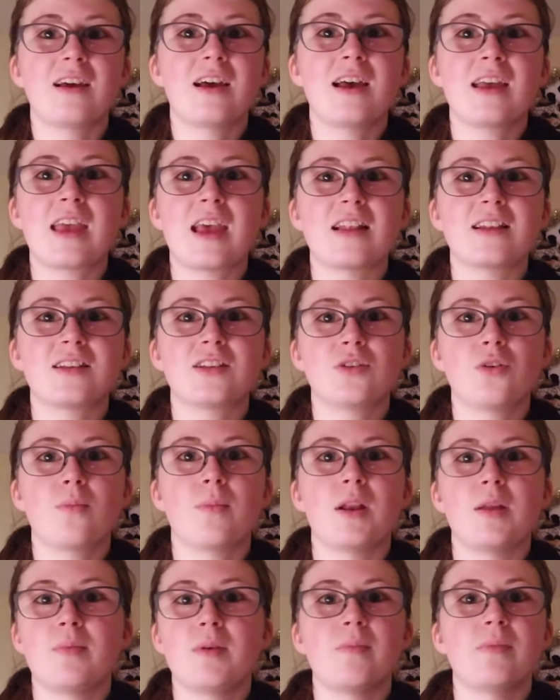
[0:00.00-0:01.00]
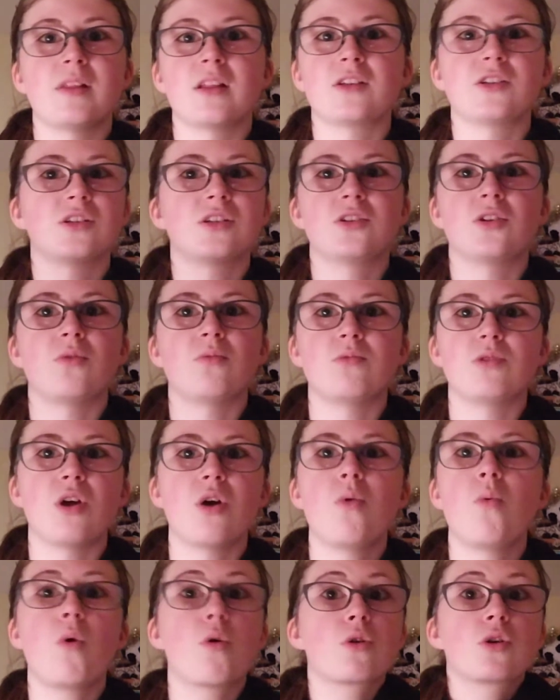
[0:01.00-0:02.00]
against so many people that just don't
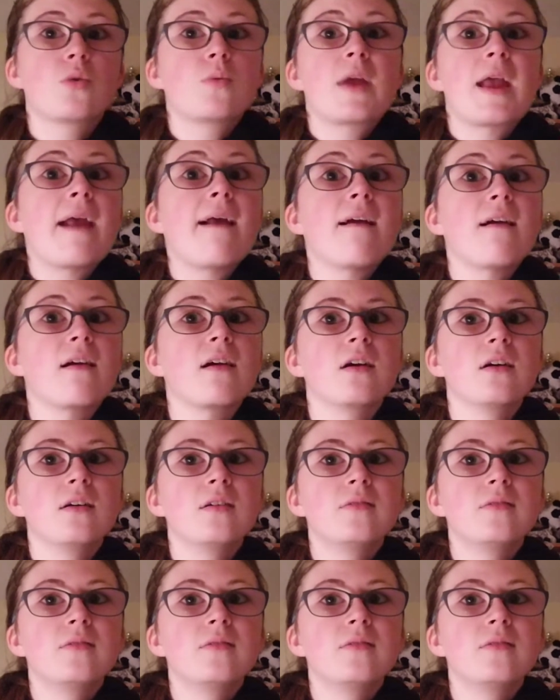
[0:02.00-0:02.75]
know or don't care.